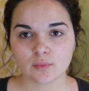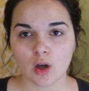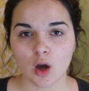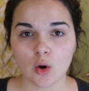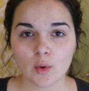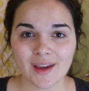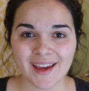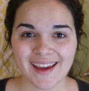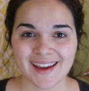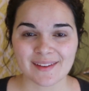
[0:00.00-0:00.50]

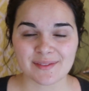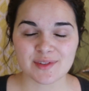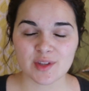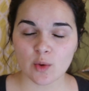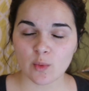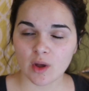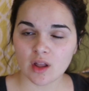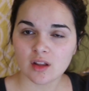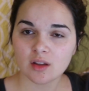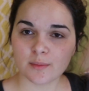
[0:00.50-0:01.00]
Okay,
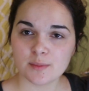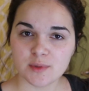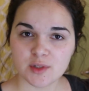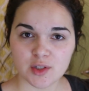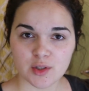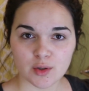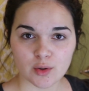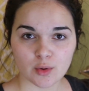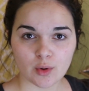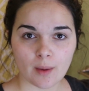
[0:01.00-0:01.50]
so welcome
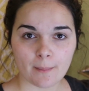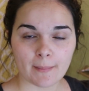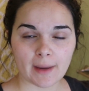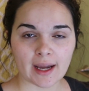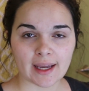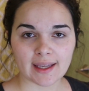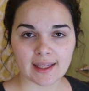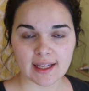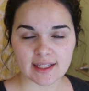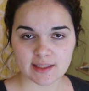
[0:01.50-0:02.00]
to
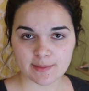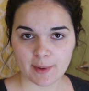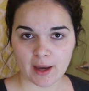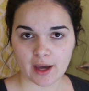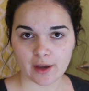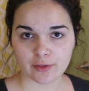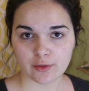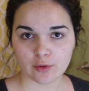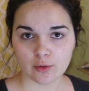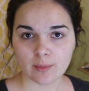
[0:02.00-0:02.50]
my guest
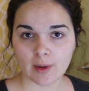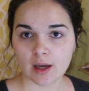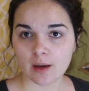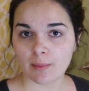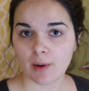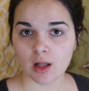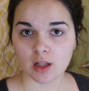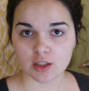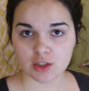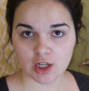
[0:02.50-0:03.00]
bathroom. I
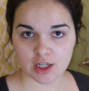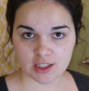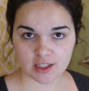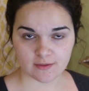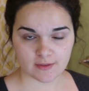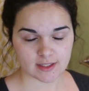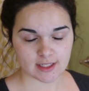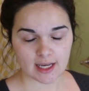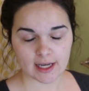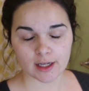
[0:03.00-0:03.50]
apologize
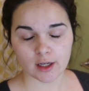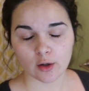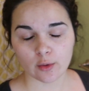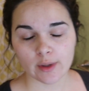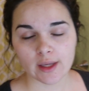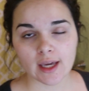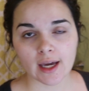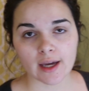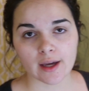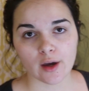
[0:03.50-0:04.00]
if it's
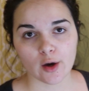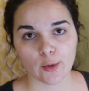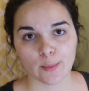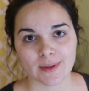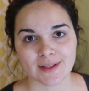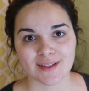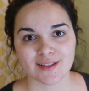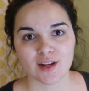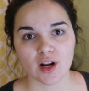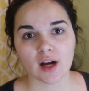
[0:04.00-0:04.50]
echoey, I hope
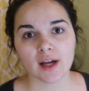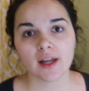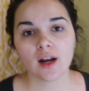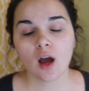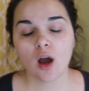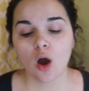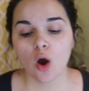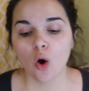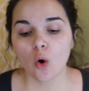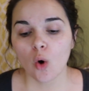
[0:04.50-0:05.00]
it's not.
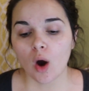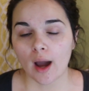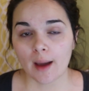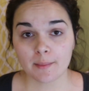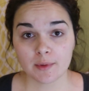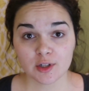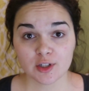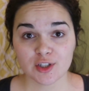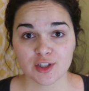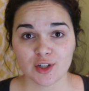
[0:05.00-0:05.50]

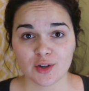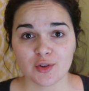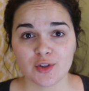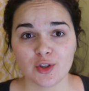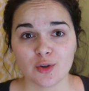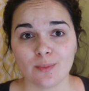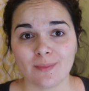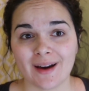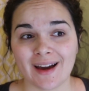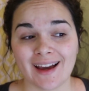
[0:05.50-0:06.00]
I'm gonna show
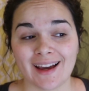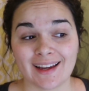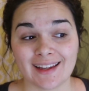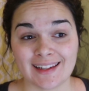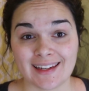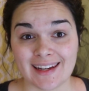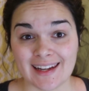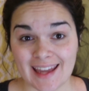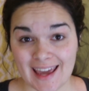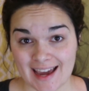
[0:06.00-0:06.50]
you my
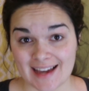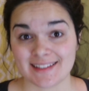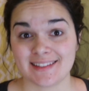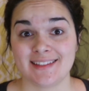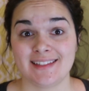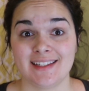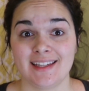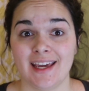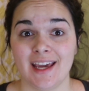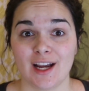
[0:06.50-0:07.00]

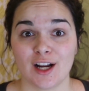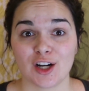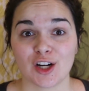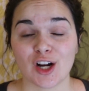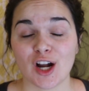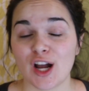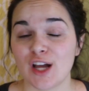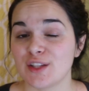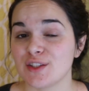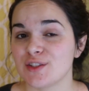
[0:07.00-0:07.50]
nasty
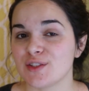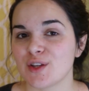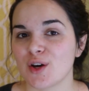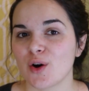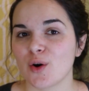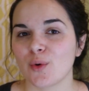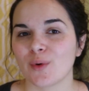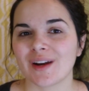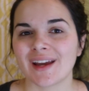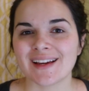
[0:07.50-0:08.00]
hair. And
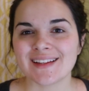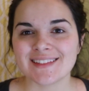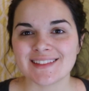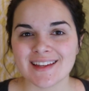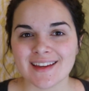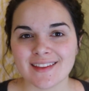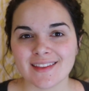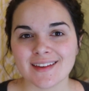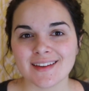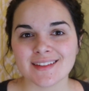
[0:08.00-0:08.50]
so when I
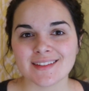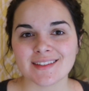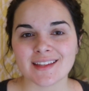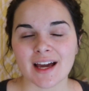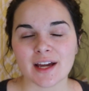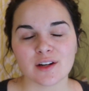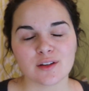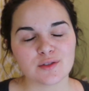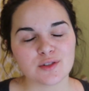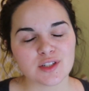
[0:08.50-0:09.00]
say this,
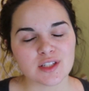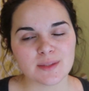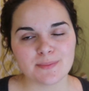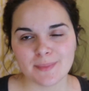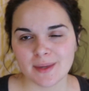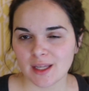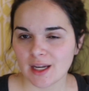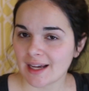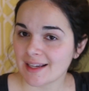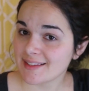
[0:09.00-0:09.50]
I don't just
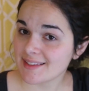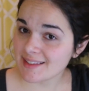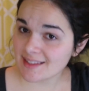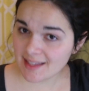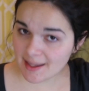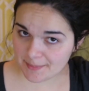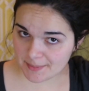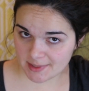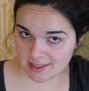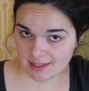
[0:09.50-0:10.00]
mean I
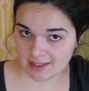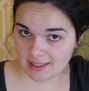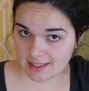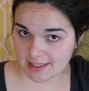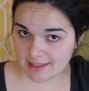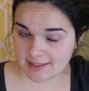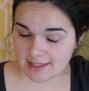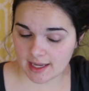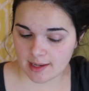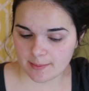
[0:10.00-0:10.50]
slept in
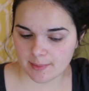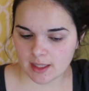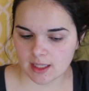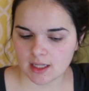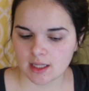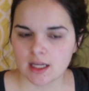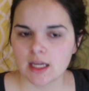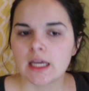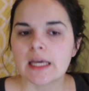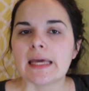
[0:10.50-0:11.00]
this, I
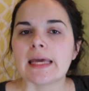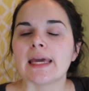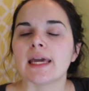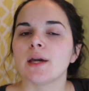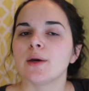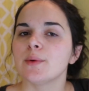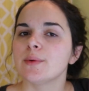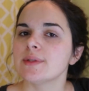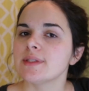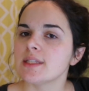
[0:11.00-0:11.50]
mean,
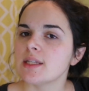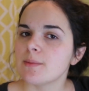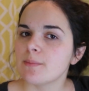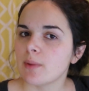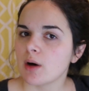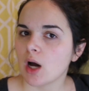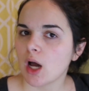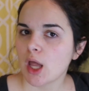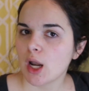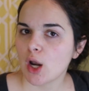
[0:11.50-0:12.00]
it was in a
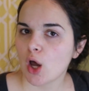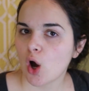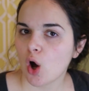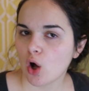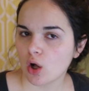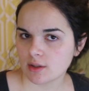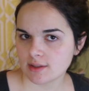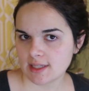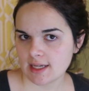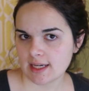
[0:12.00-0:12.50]
bun
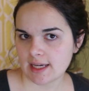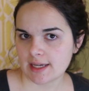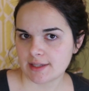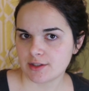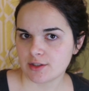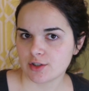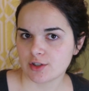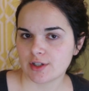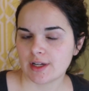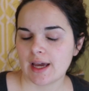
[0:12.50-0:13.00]
all day
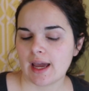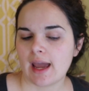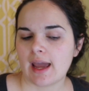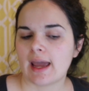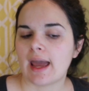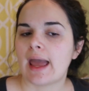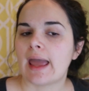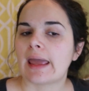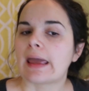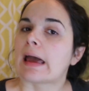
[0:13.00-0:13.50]

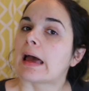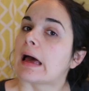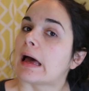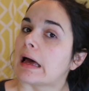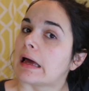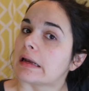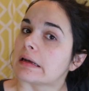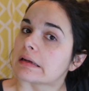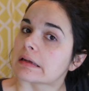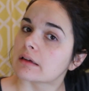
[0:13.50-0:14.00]
yesterday
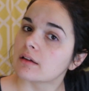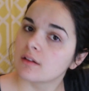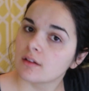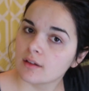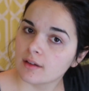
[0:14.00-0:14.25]
and